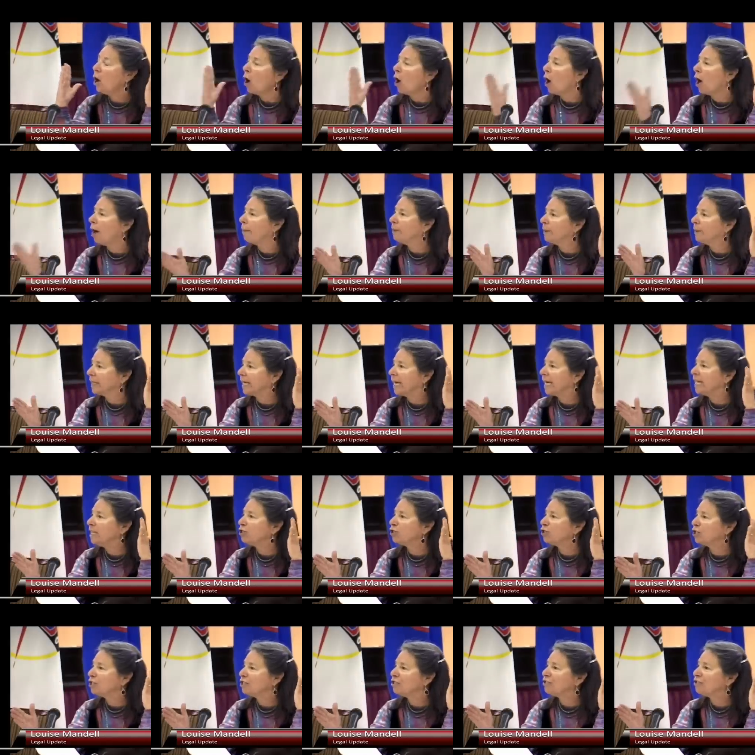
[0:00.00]

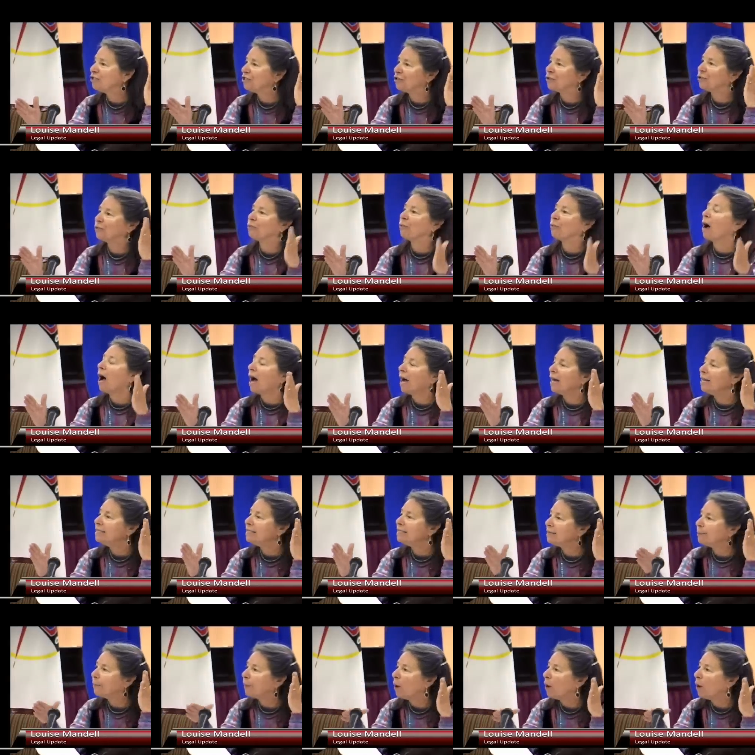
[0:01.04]
obligations that arise